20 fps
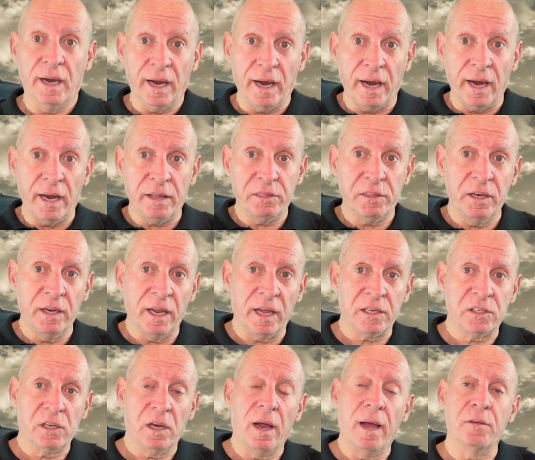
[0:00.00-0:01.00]
at the
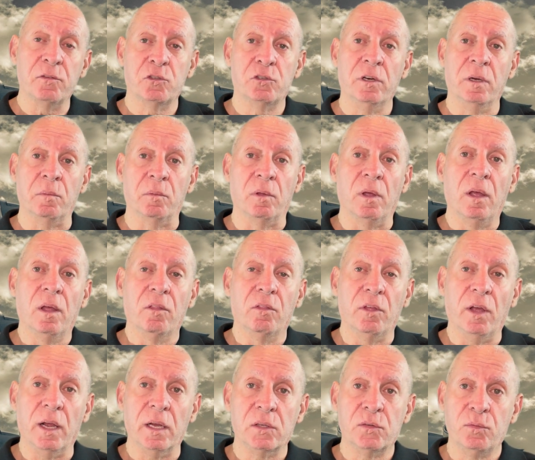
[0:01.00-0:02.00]
next live stream.
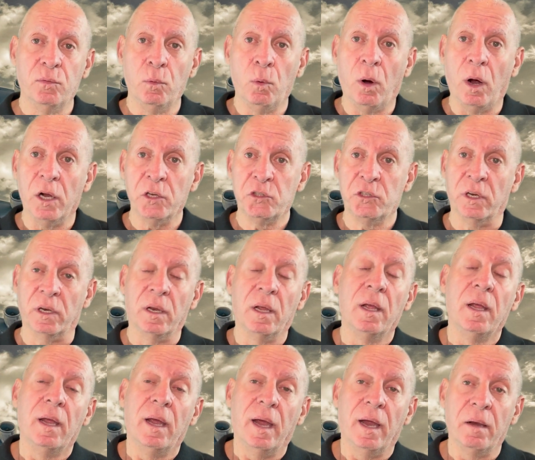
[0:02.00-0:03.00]
Thanks for watching,
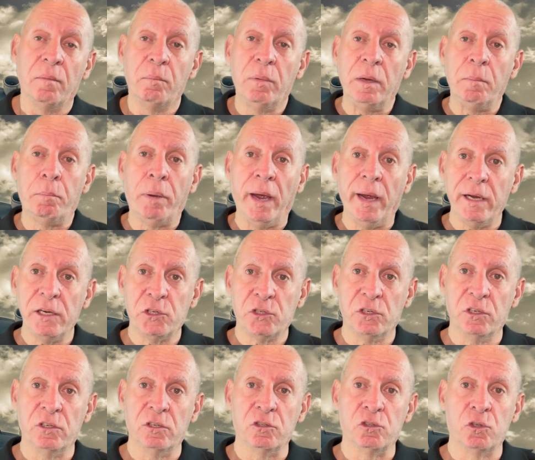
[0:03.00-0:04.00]
and be
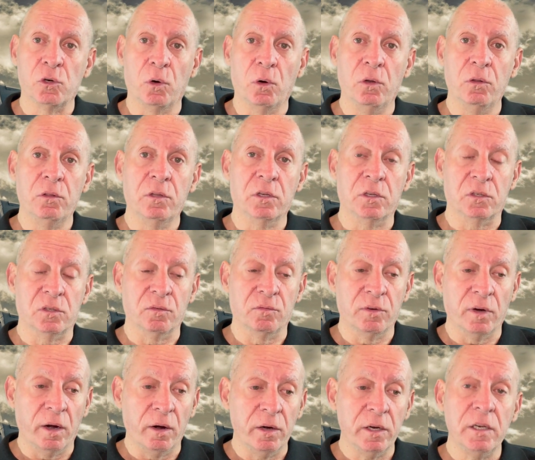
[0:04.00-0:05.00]
patient during this
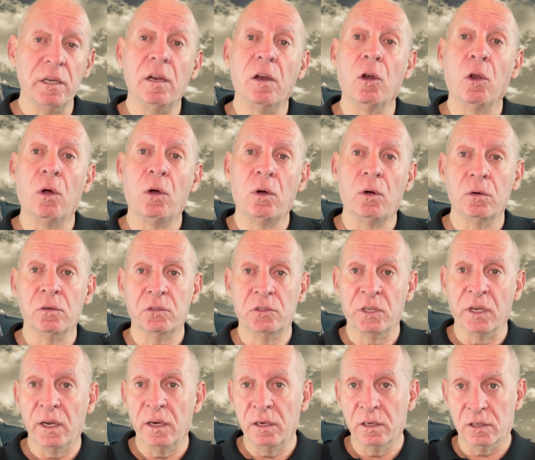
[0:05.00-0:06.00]
very long,
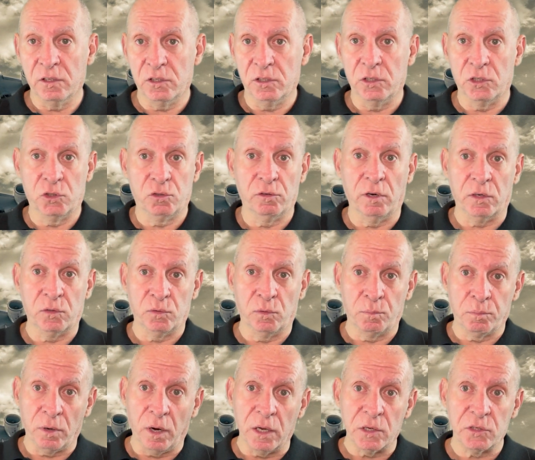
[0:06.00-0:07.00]
tedious, stressful
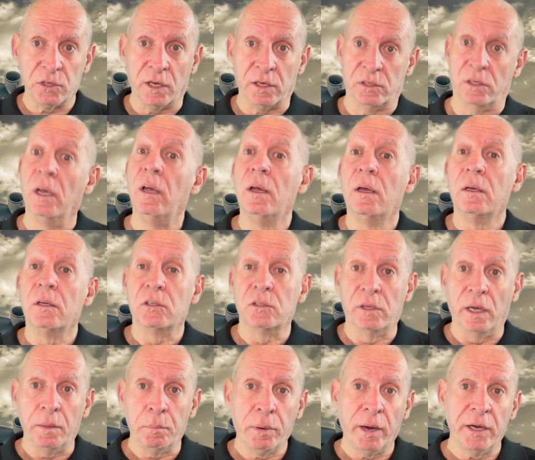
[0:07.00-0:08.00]
process.
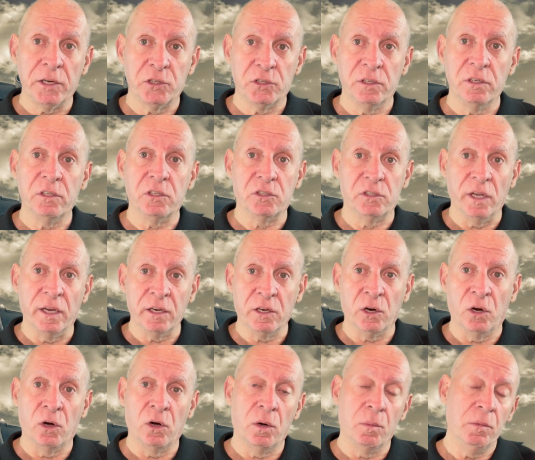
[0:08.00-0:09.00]
Stay patient, stay
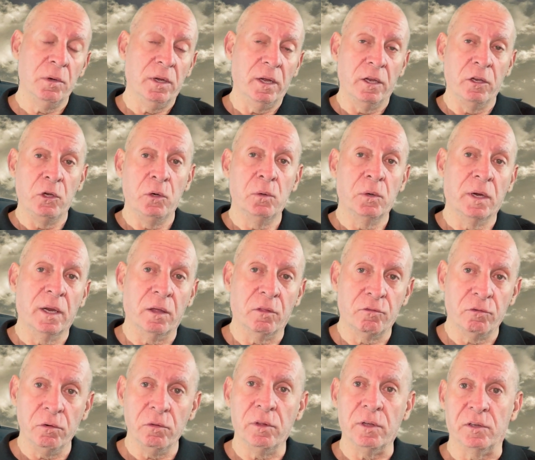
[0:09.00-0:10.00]
calm, and you'll get
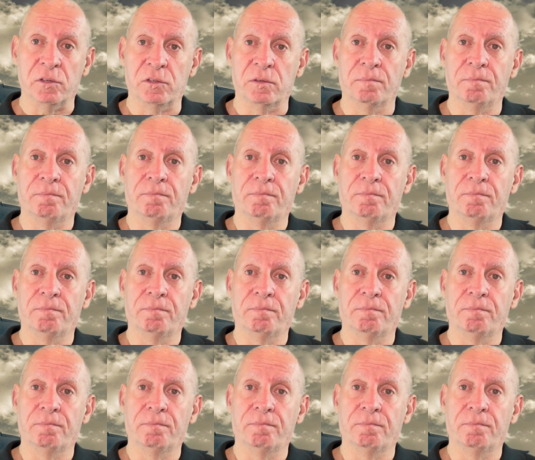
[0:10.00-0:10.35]
through this.